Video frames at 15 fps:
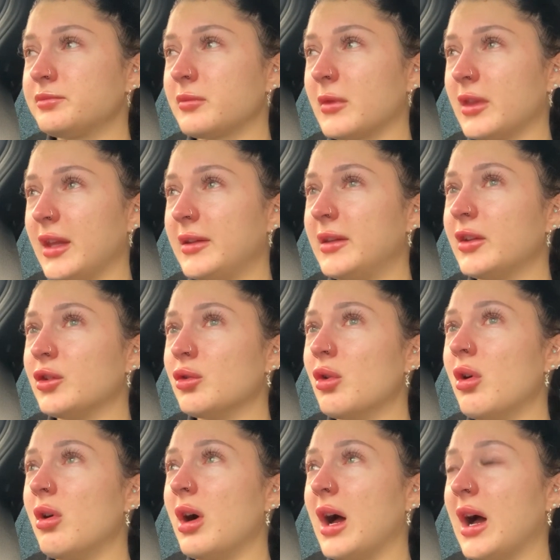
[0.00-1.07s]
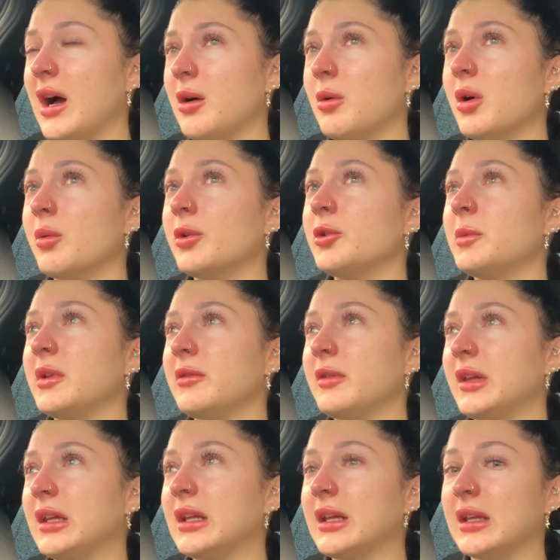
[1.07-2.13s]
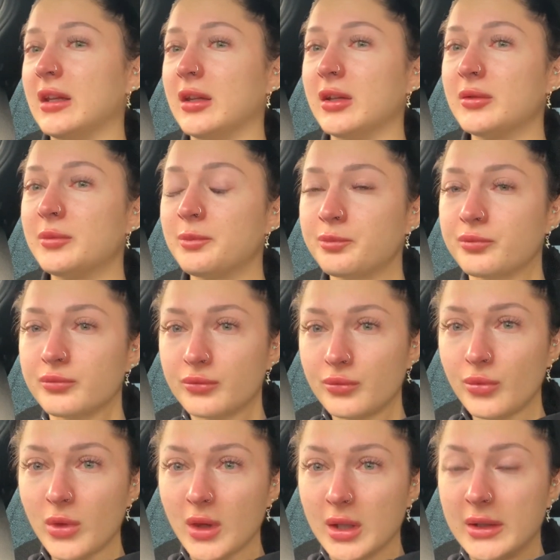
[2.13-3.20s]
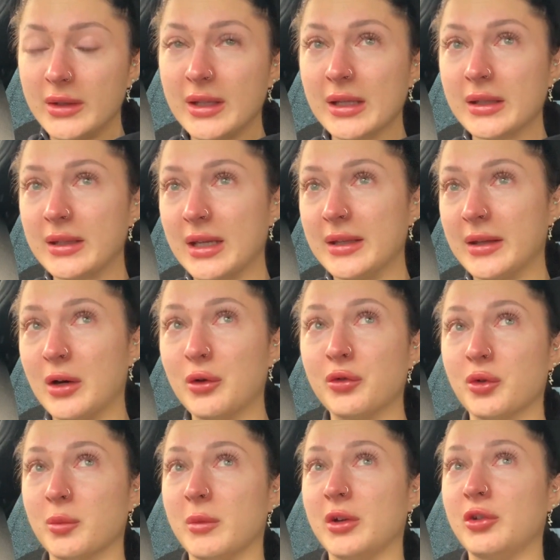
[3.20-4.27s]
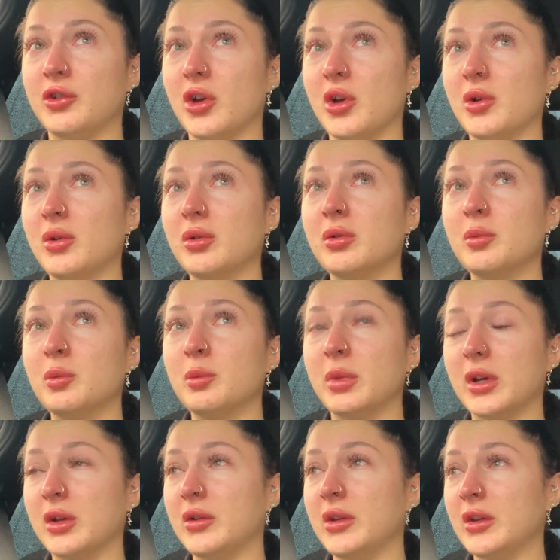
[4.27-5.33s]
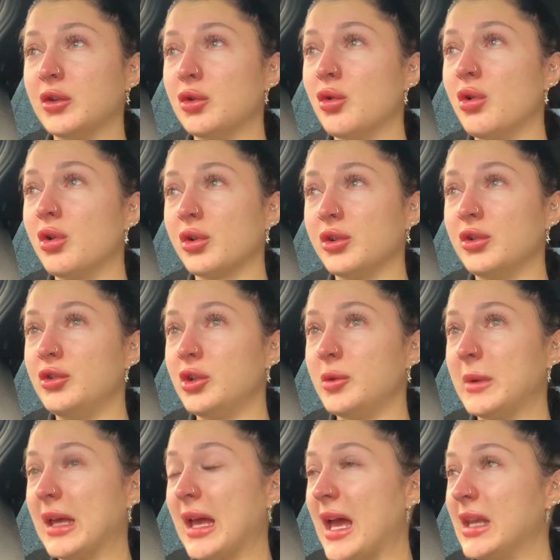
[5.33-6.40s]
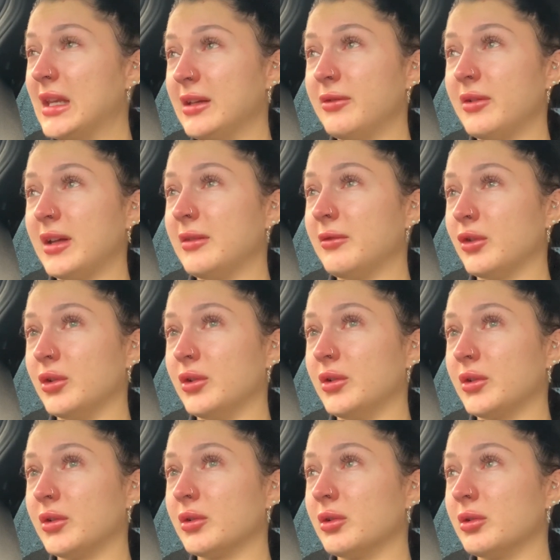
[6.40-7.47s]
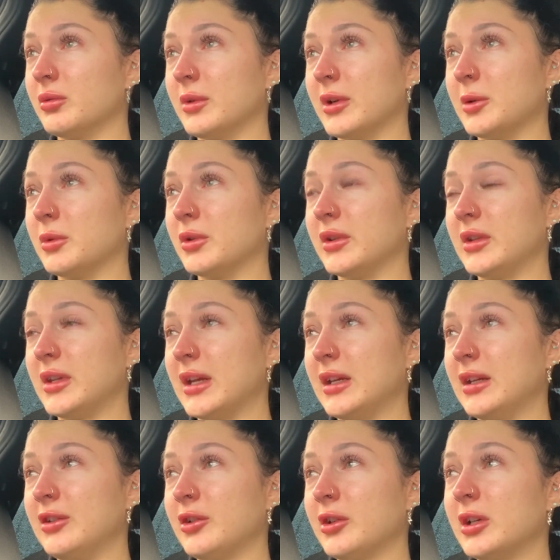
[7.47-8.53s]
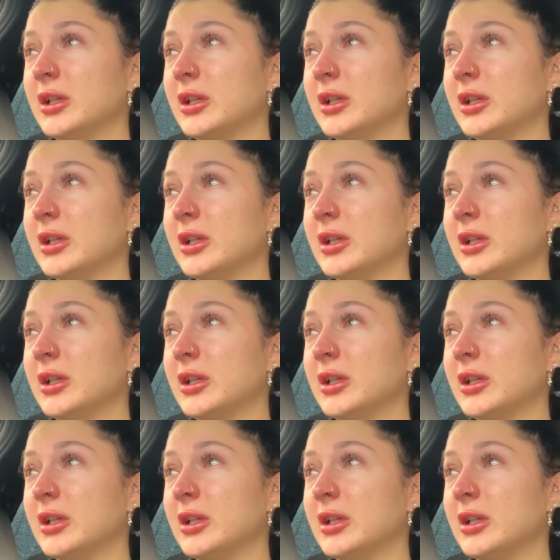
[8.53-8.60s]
This is not how I want to be feeling 6 days out from my show, because it's not going to do me any favours when I'm on stage.